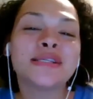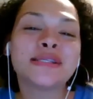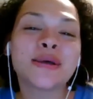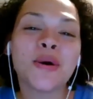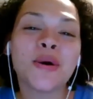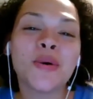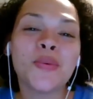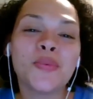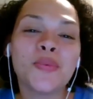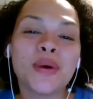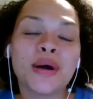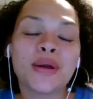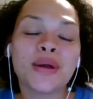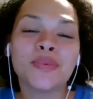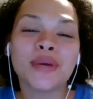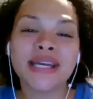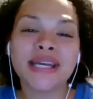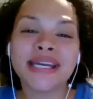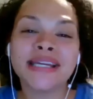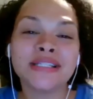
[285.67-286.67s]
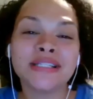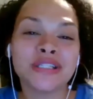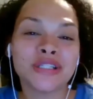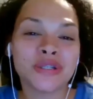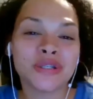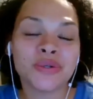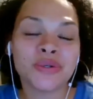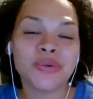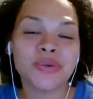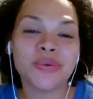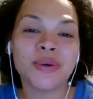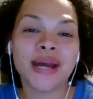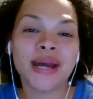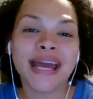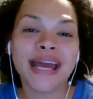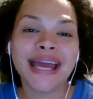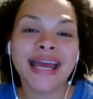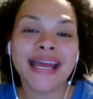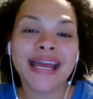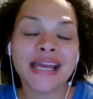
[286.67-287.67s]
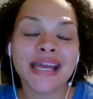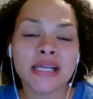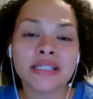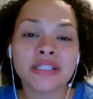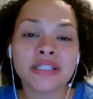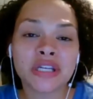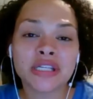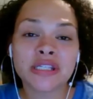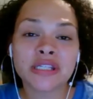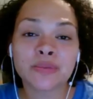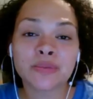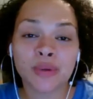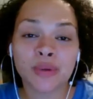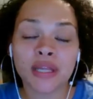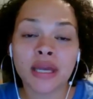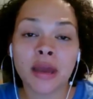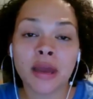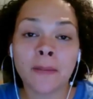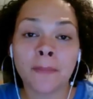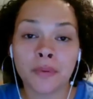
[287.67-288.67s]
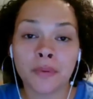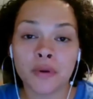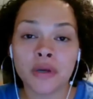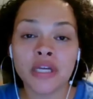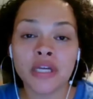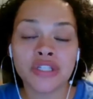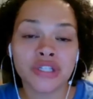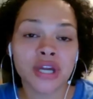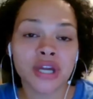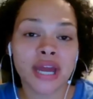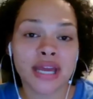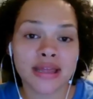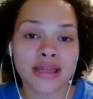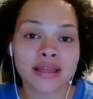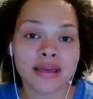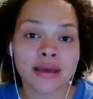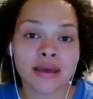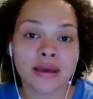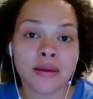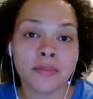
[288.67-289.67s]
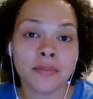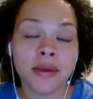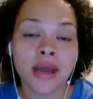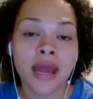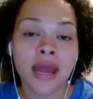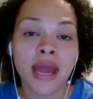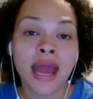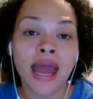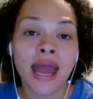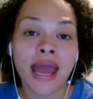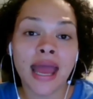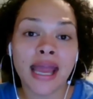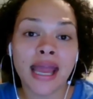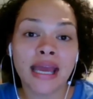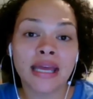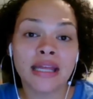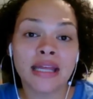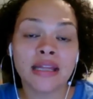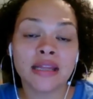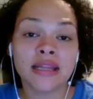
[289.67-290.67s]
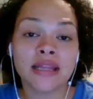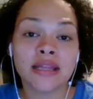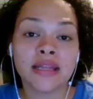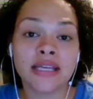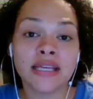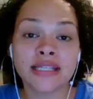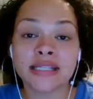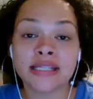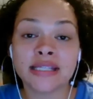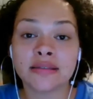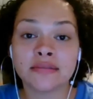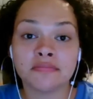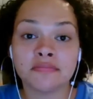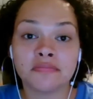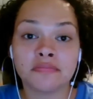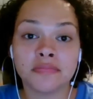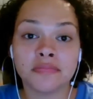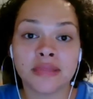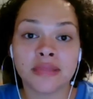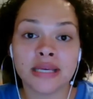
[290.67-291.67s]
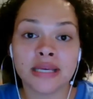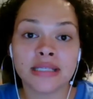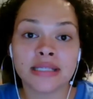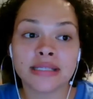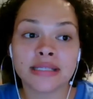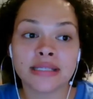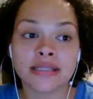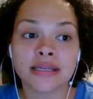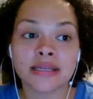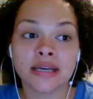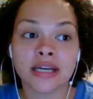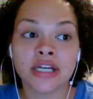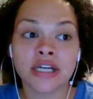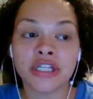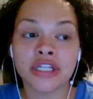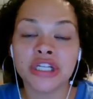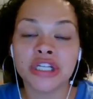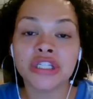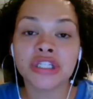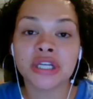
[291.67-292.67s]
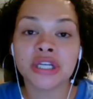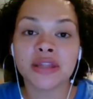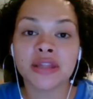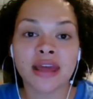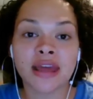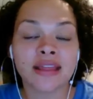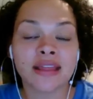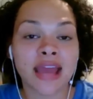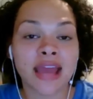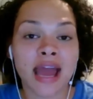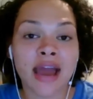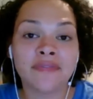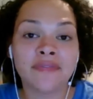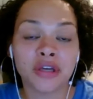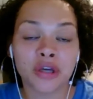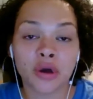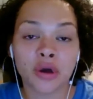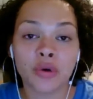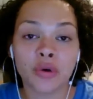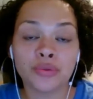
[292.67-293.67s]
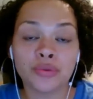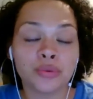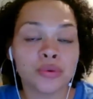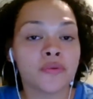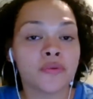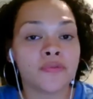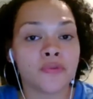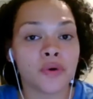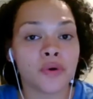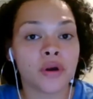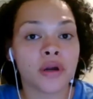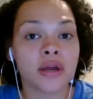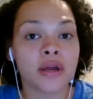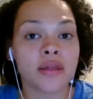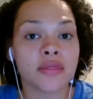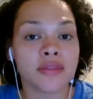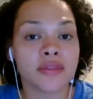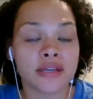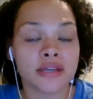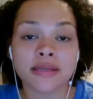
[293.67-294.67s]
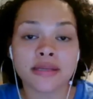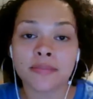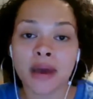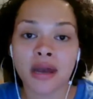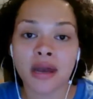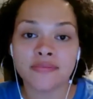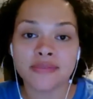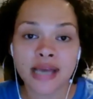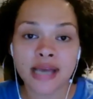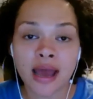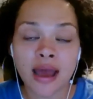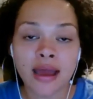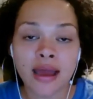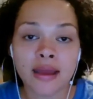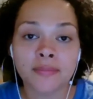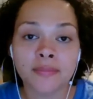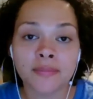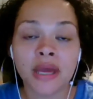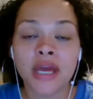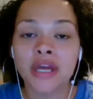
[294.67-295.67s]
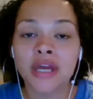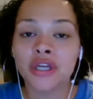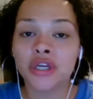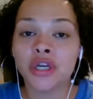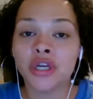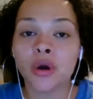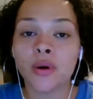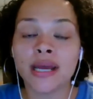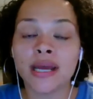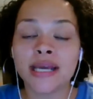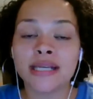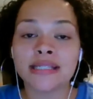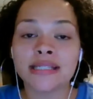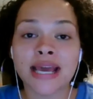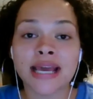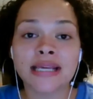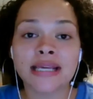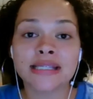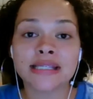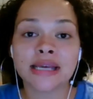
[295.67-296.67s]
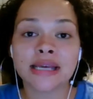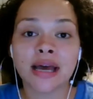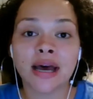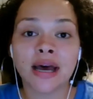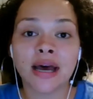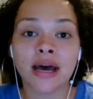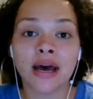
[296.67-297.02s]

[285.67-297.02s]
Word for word: so, what we can do is just really appreciate them and this this condition that they have to go through for this amount of time. You know, it takes